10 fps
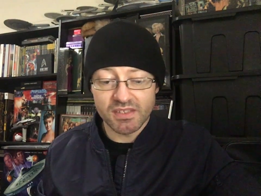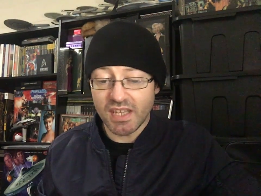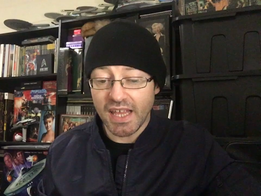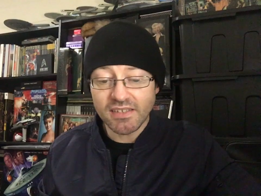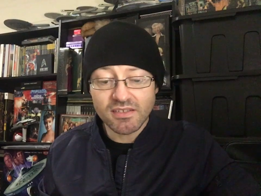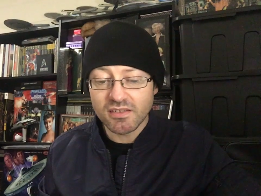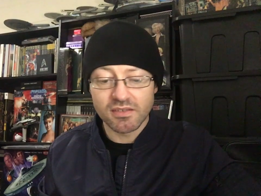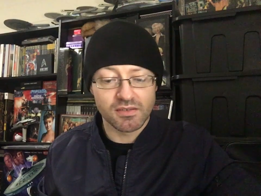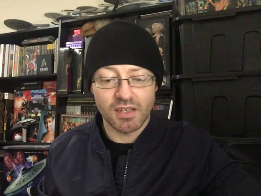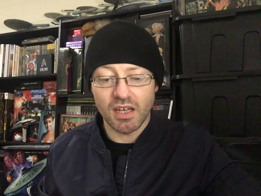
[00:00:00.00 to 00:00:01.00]

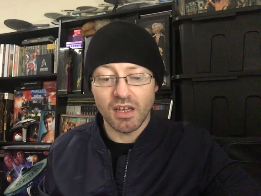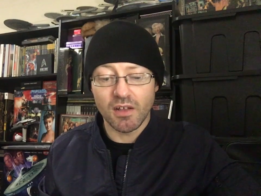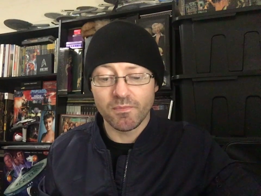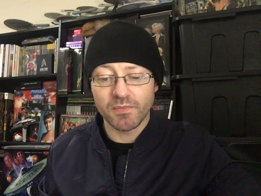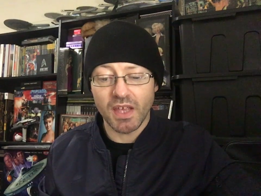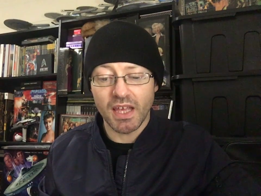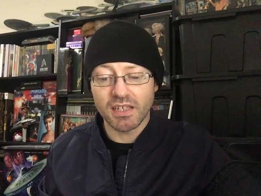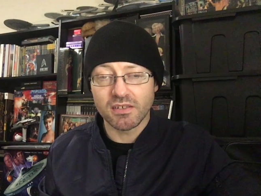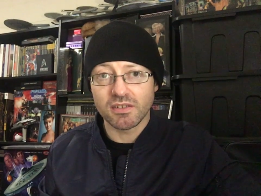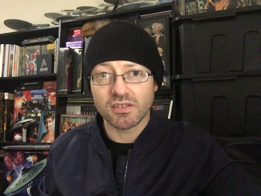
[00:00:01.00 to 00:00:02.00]
test, um,
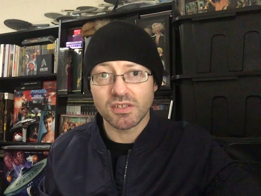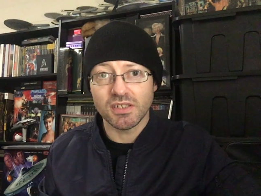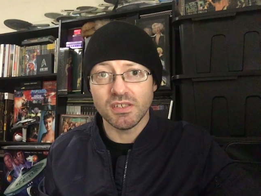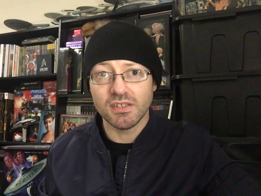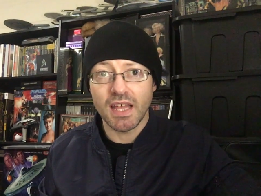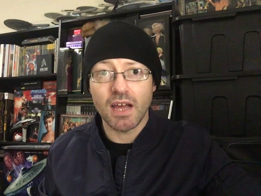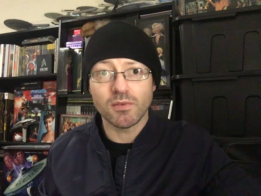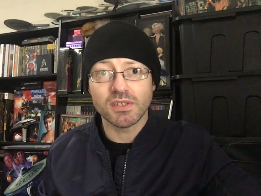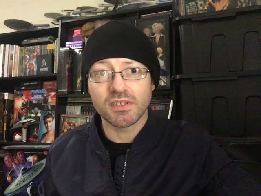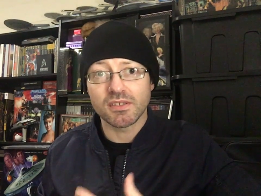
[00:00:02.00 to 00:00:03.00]
and she
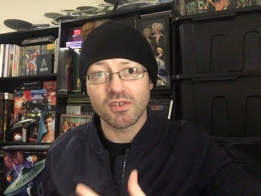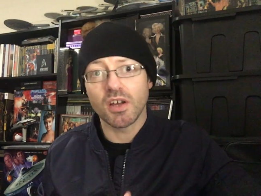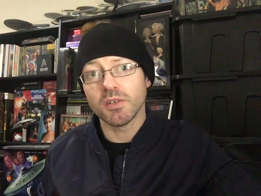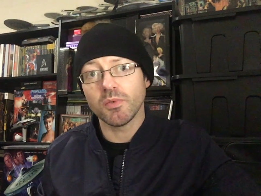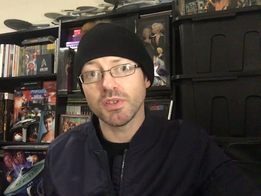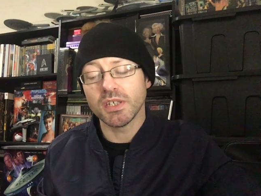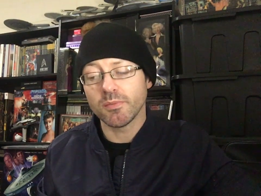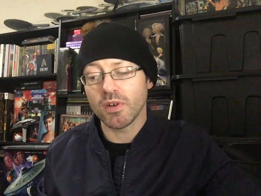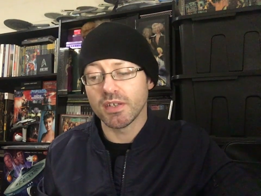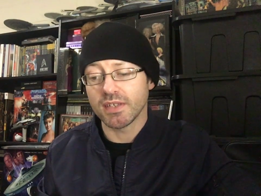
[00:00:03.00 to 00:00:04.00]
now is signed aboard the
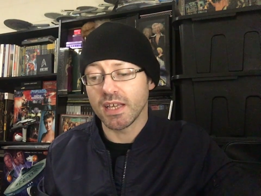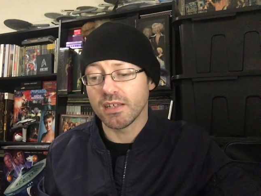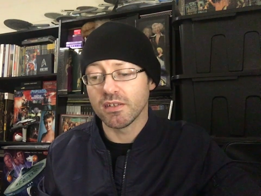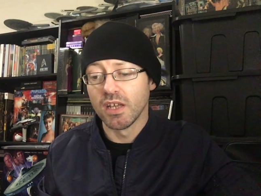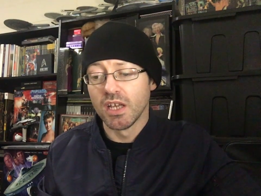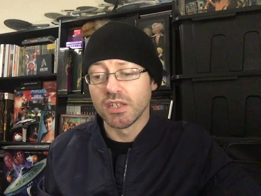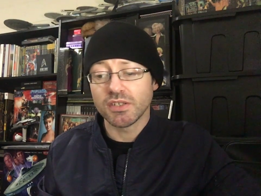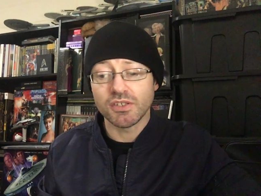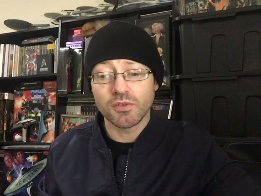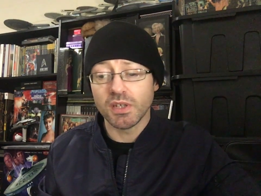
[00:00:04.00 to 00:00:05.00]
Enterprise, and
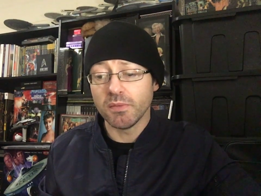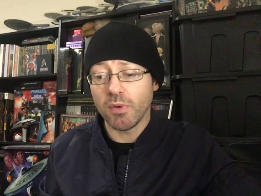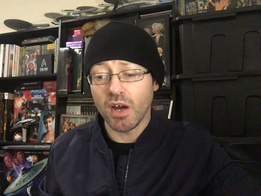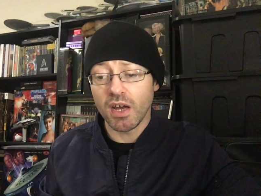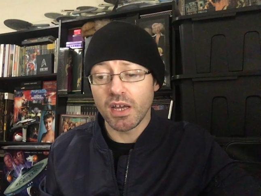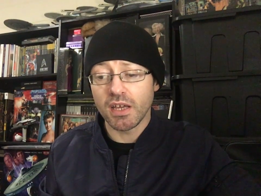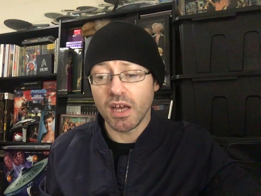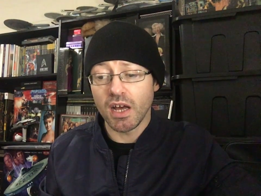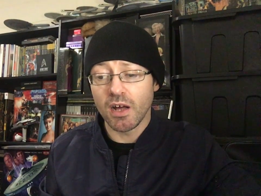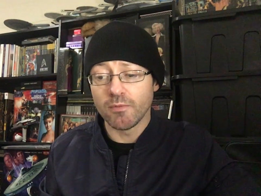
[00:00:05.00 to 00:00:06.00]
she's greeted by
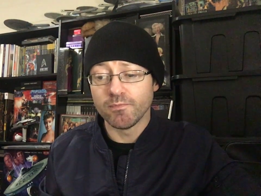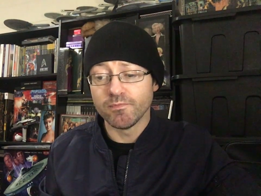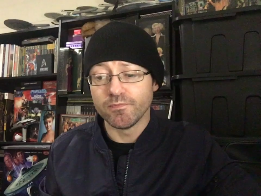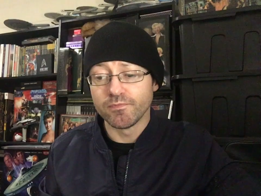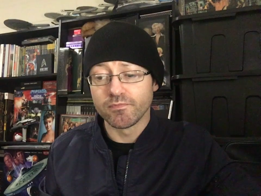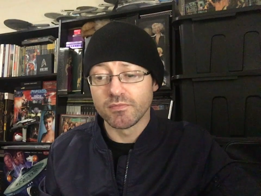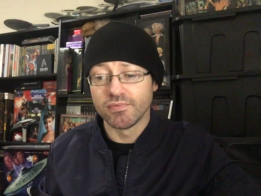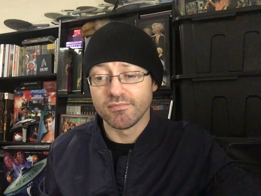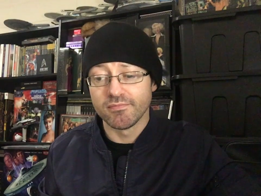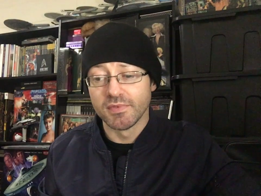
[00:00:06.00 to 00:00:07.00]
um,
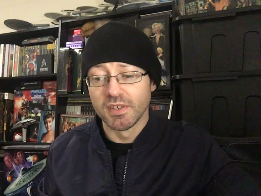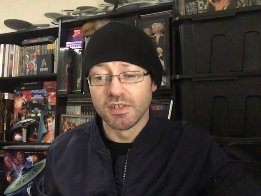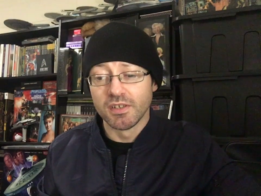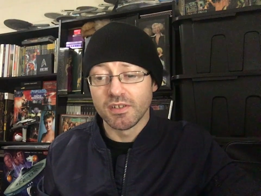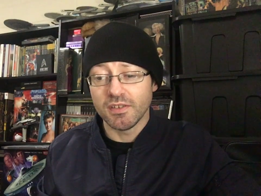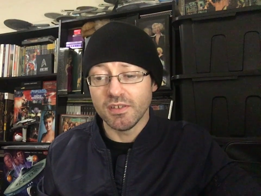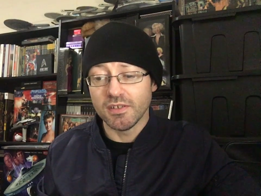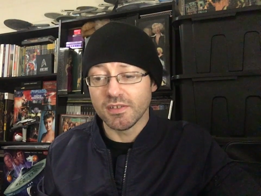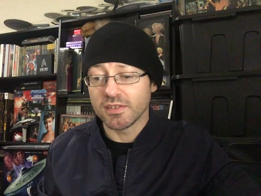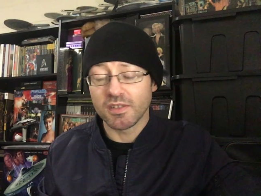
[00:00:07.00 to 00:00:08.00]

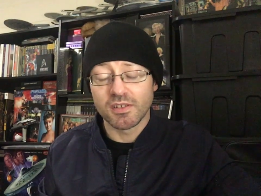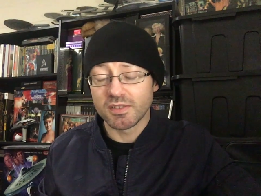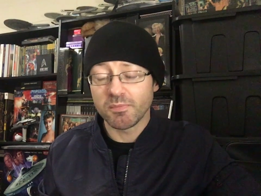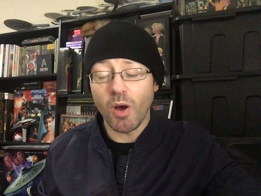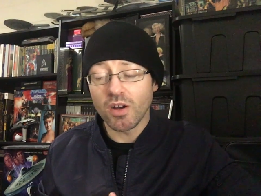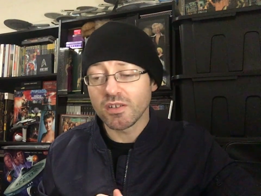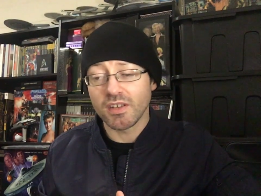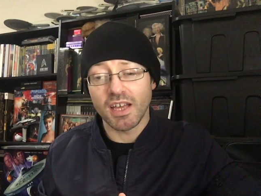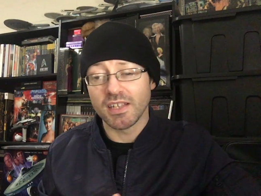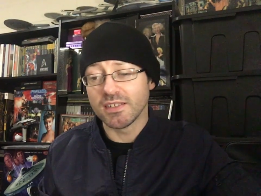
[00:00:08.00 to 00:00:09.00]
the Spock
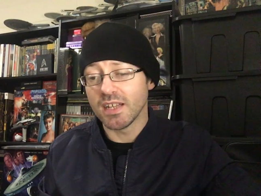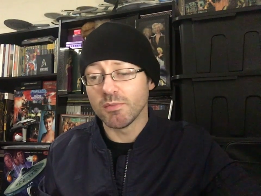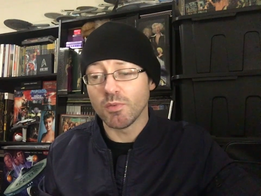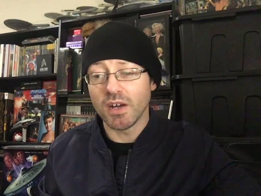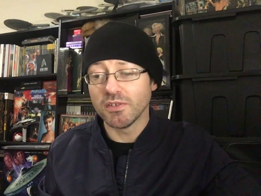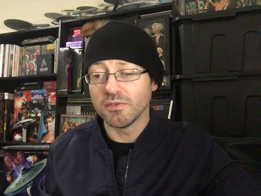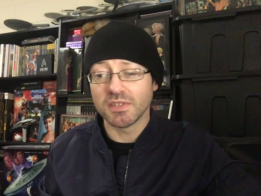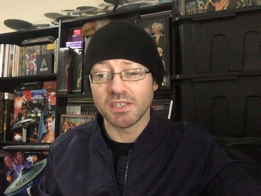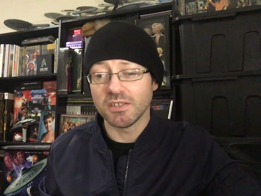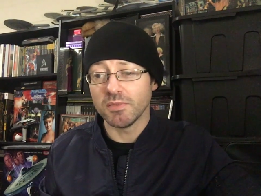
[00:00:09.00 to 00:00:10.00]
and Number One, who
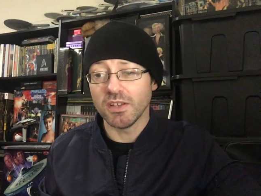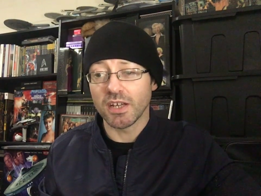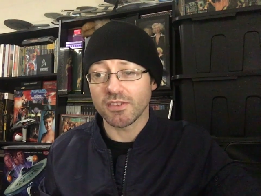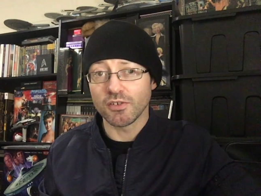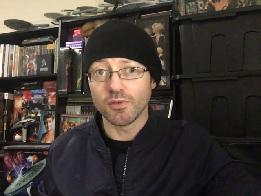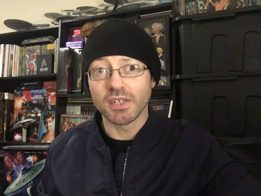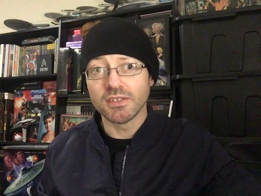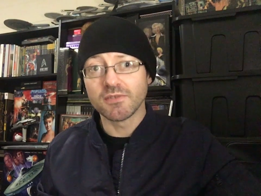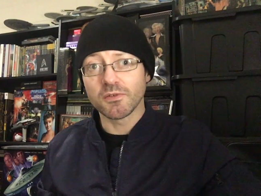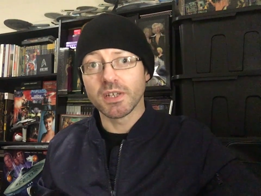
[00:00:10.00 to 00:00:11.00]
seem to be like the
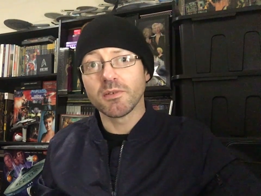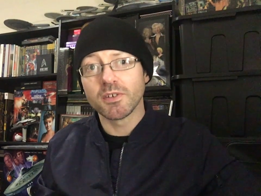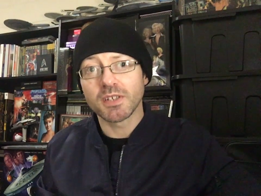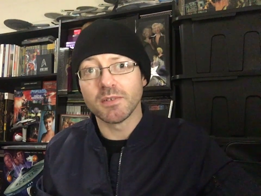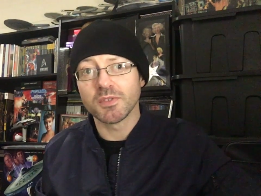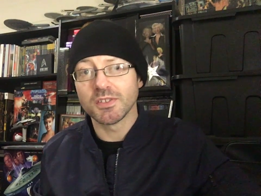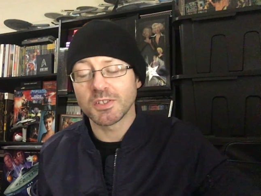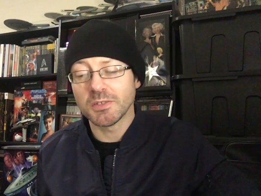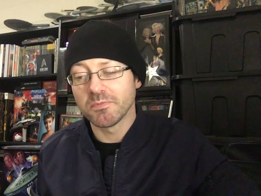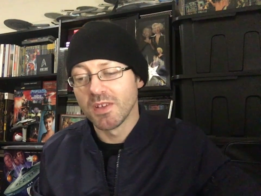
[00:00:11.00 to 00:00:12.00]
greeters for anyone who comes on the
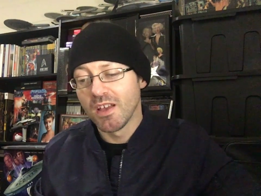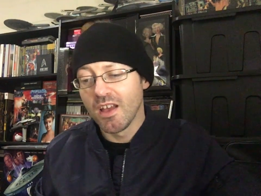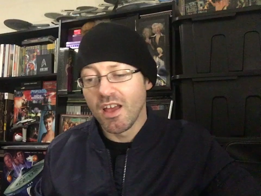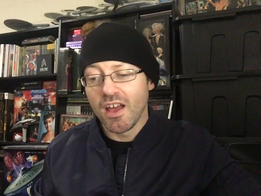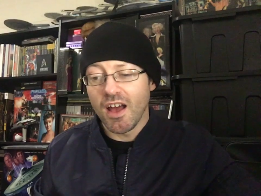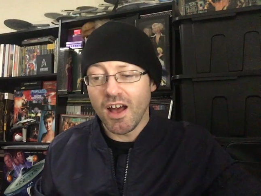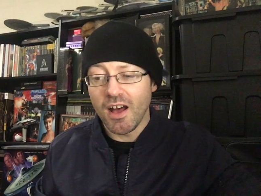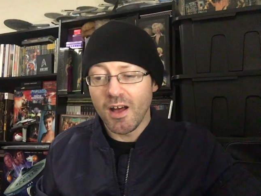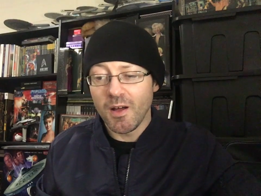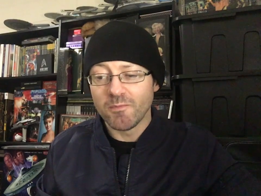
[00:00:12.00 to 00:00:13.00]
ship.
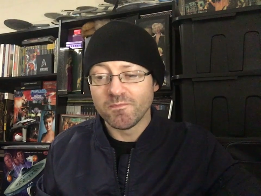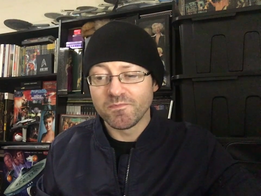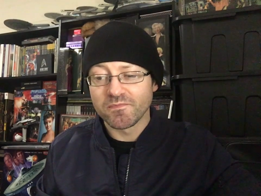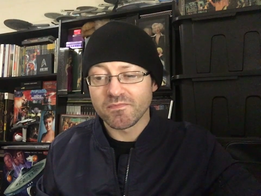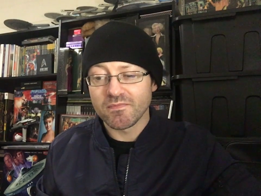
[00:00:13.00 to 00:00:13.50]
Um,